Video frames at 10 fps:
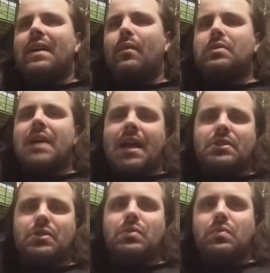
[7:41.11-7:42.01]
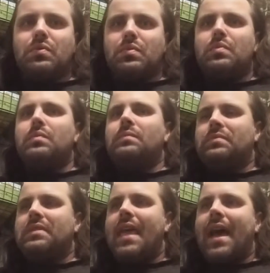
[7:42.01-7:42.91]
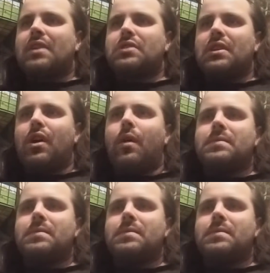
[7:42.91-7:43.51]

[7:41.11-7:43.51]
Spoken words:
which I do actually go